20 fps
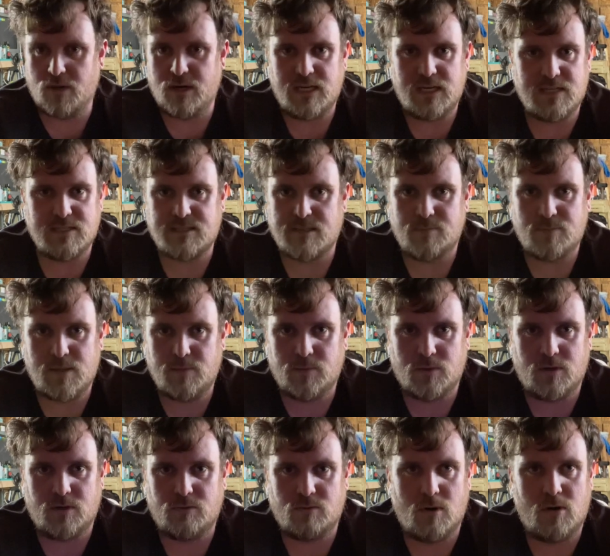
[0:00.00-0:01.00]
it is that people
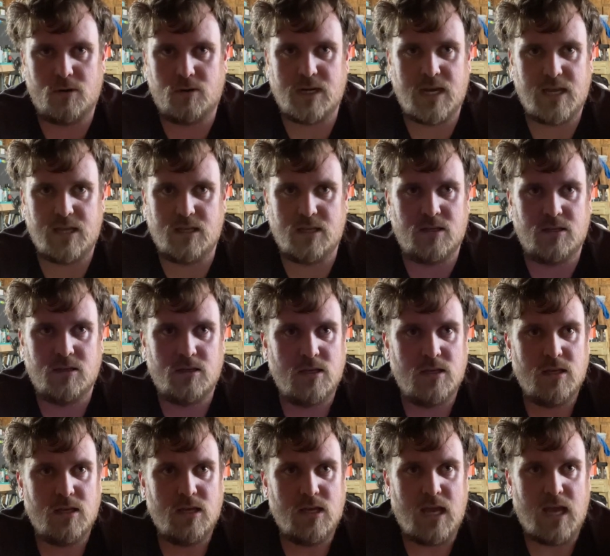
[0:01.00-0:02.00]
are throwing at you,
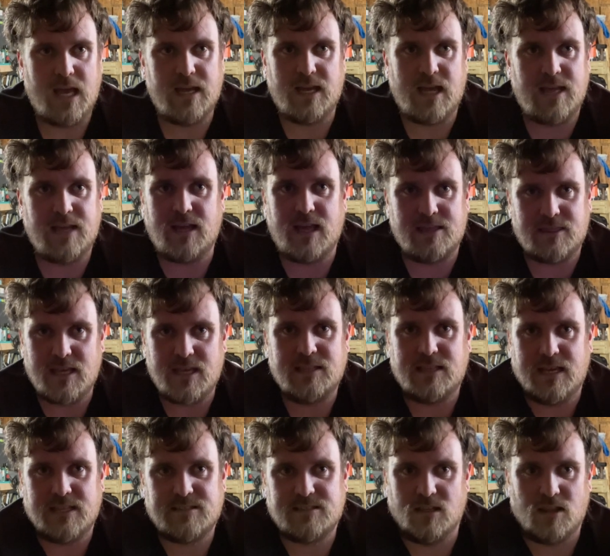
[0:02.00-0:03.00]
I think
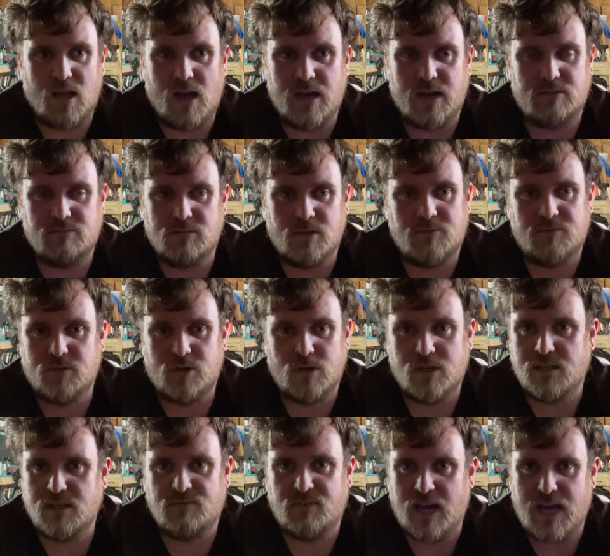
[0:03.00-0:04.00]
that's a lot of
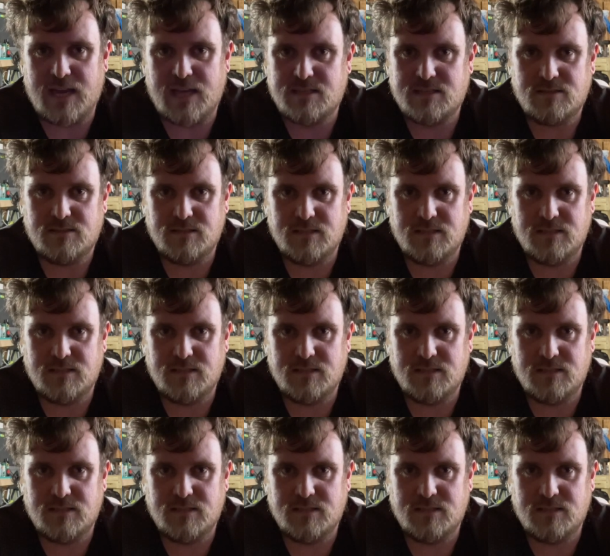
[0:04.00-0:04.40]
good advice.